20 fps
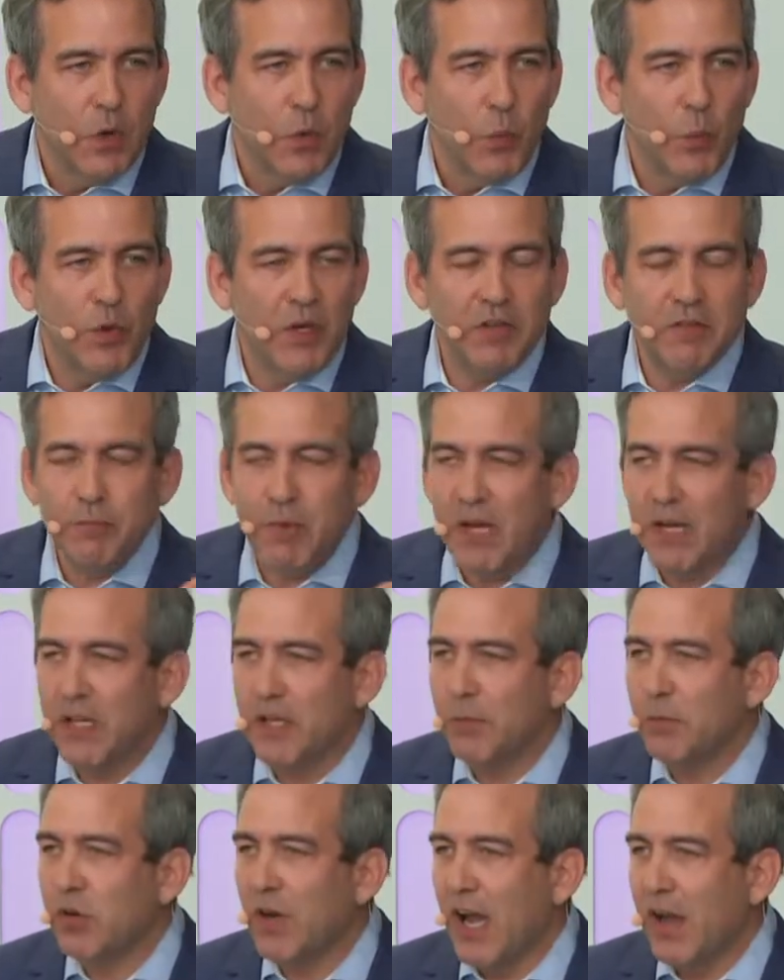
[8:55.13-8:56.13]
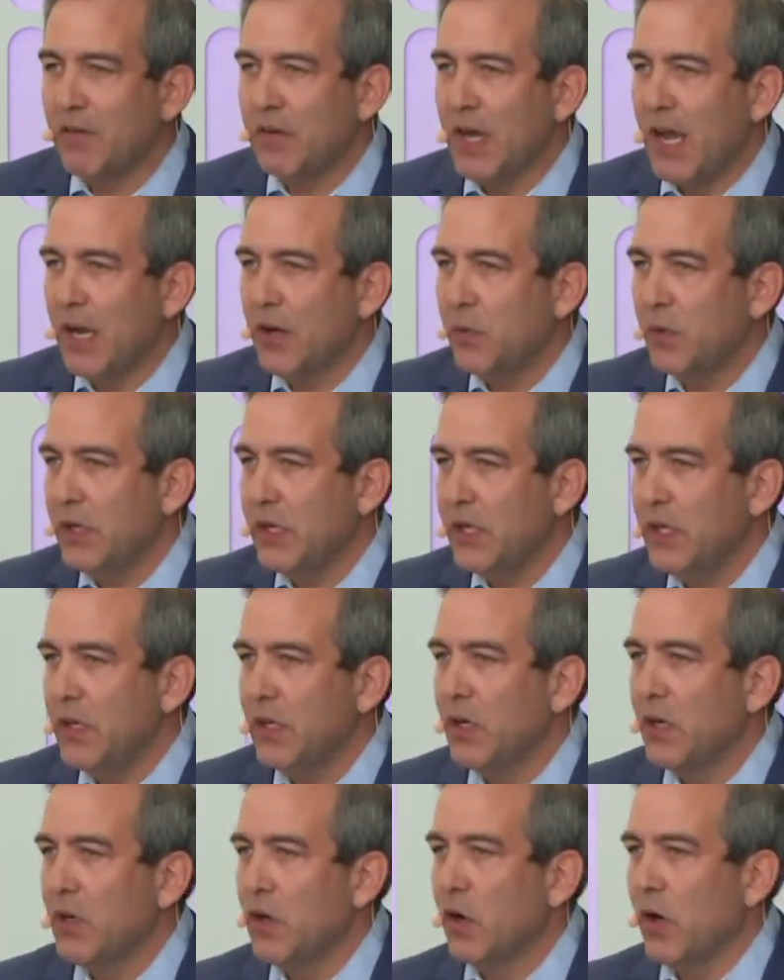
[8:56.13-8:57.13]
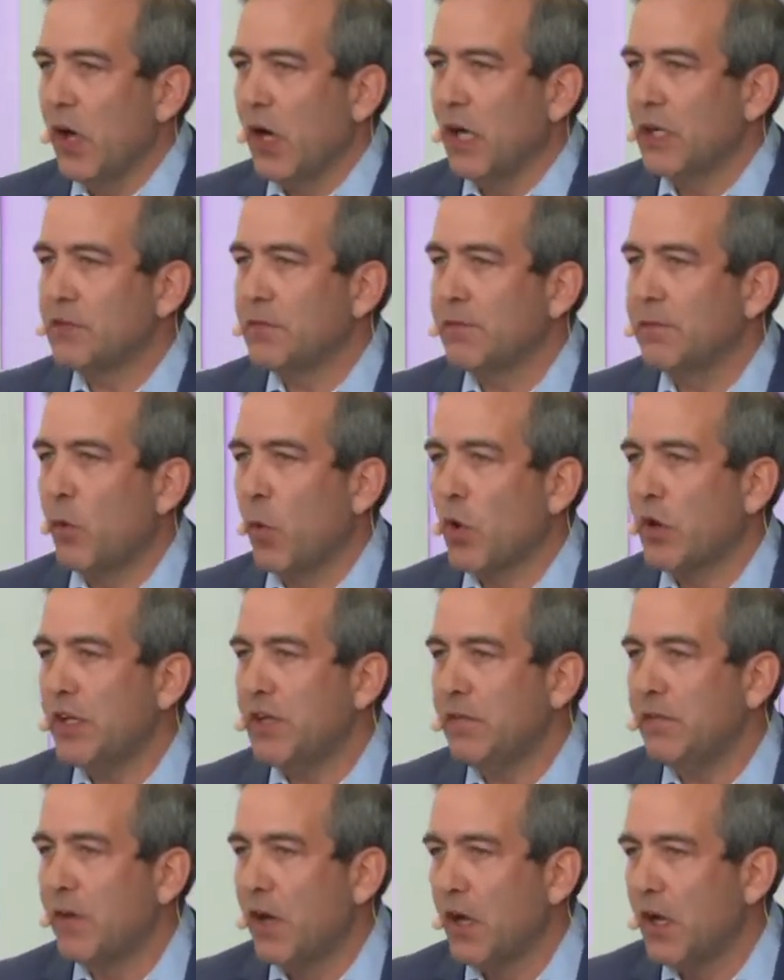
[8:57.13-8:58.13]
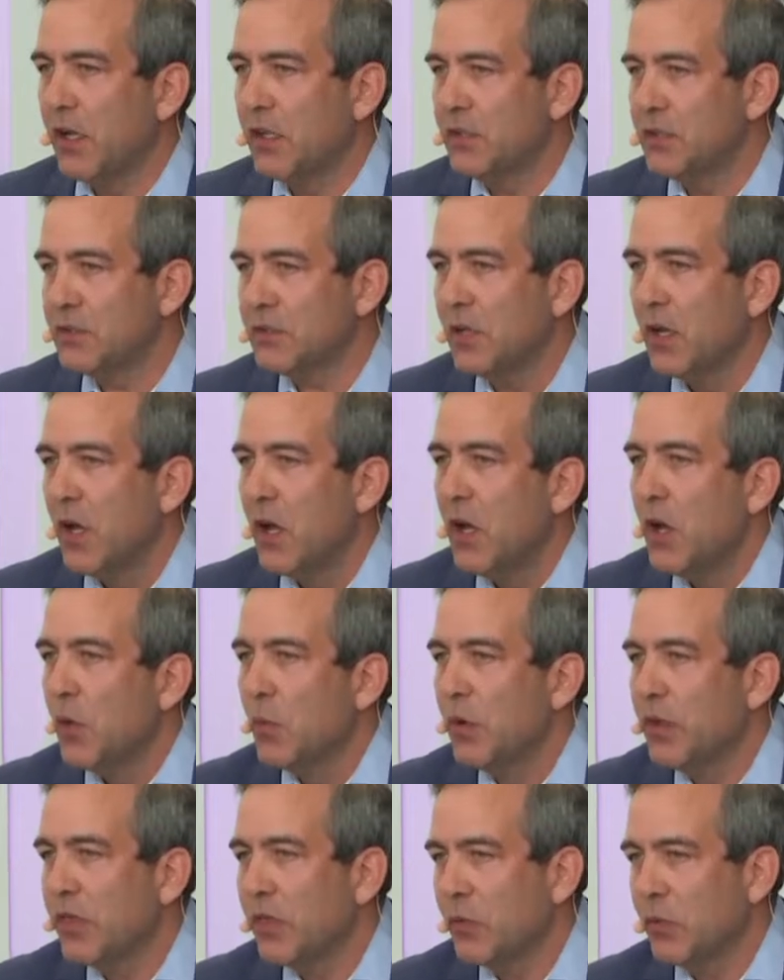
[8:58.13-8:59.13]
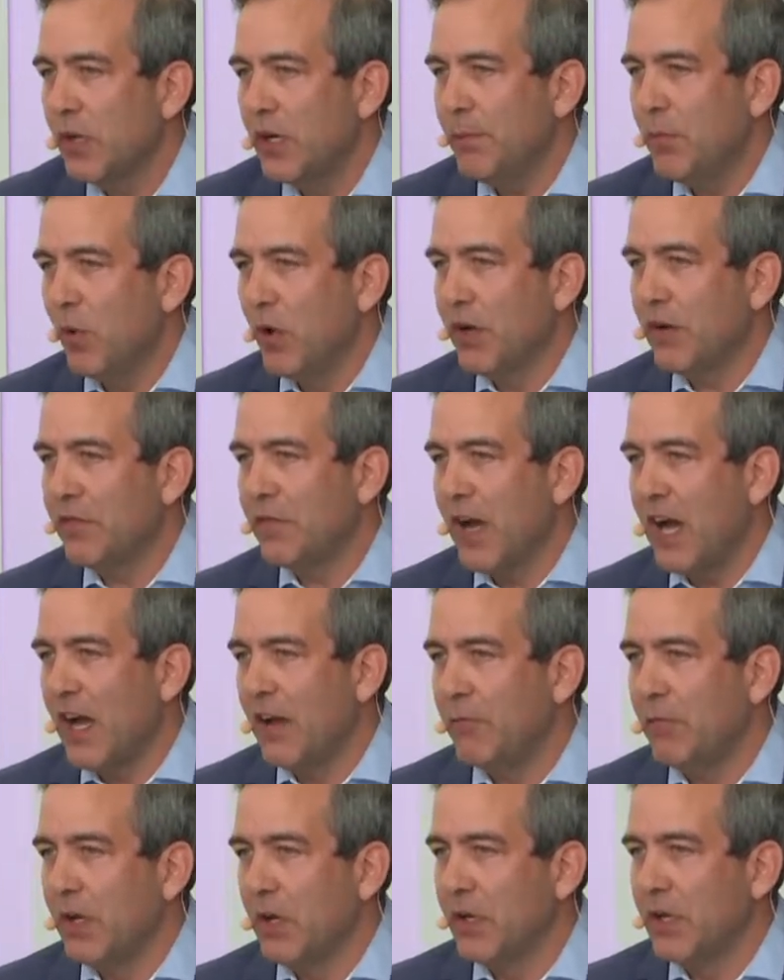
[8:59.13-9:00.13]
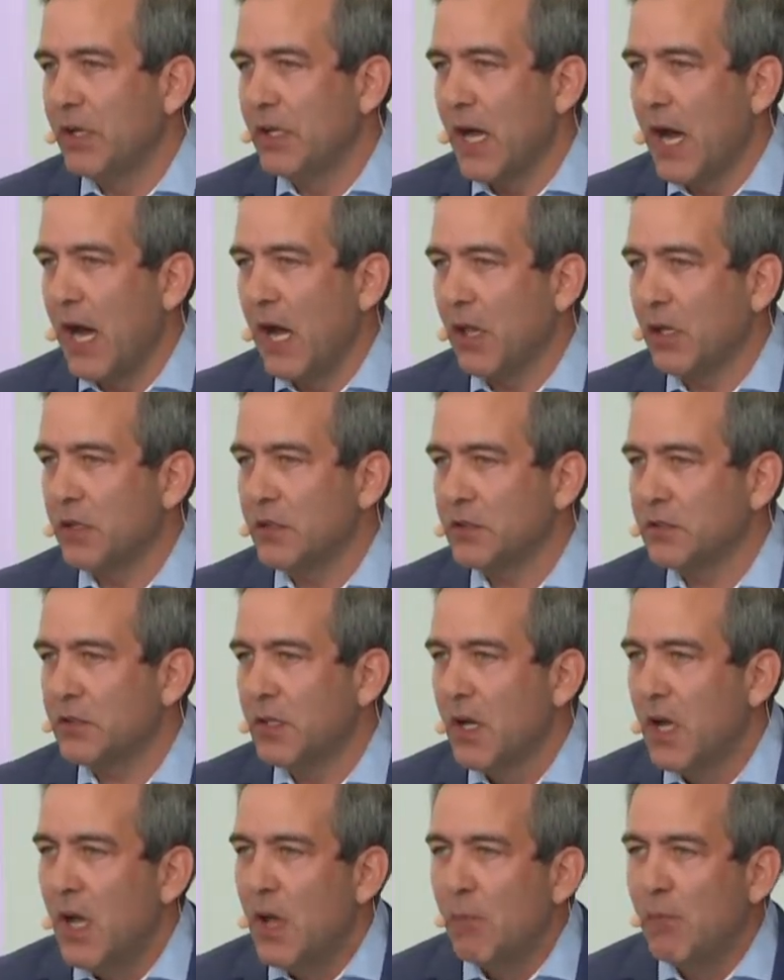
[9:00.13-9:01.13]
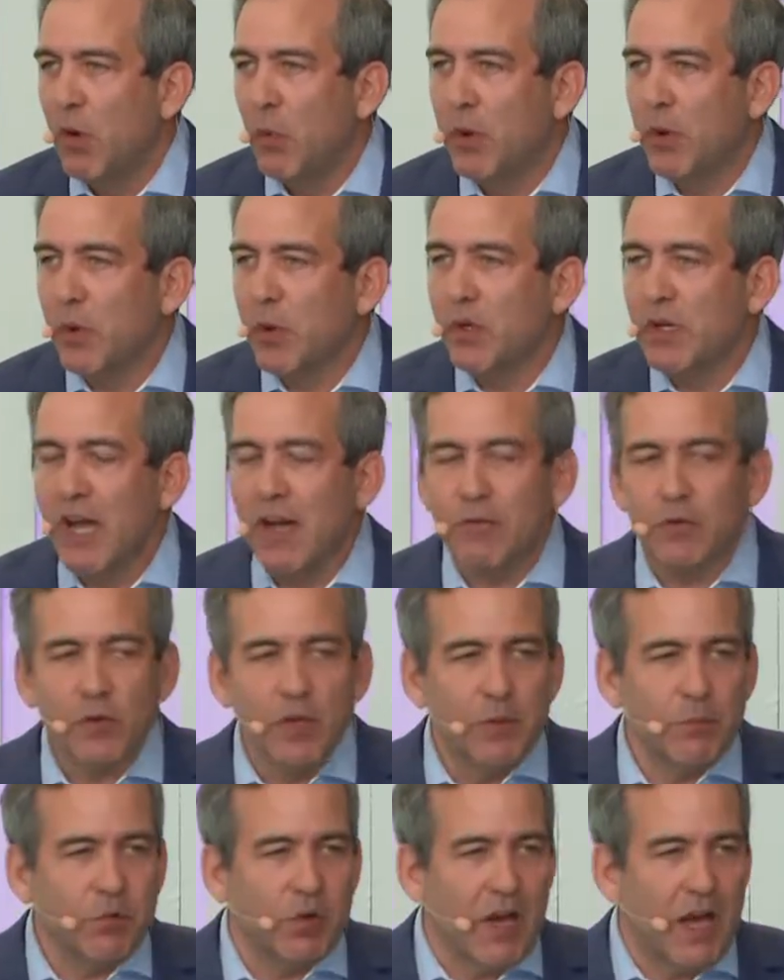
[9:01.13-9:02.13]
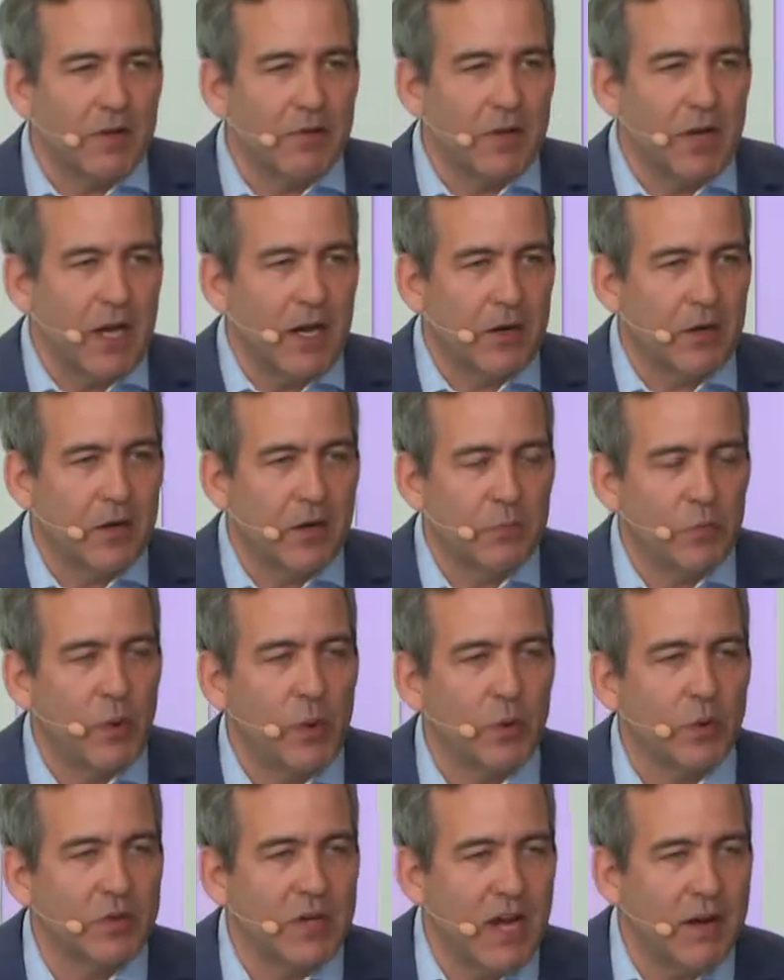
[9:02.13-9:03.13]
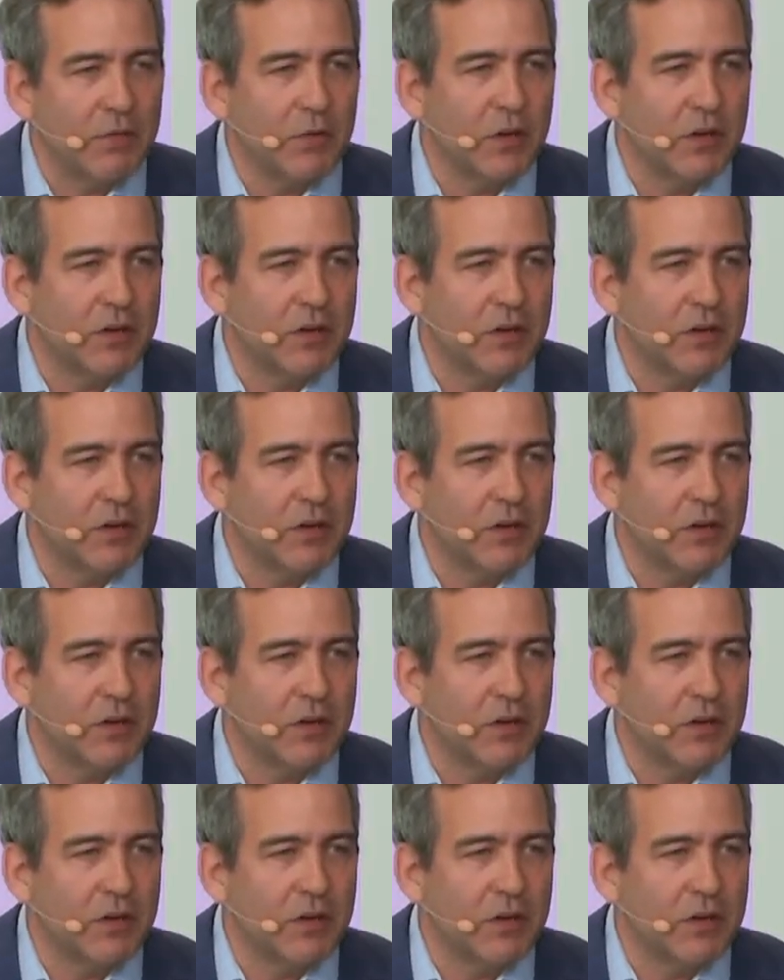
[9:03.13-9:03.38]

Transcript: We've been in private equity across 40 funds with $3.5 billion, but we were never in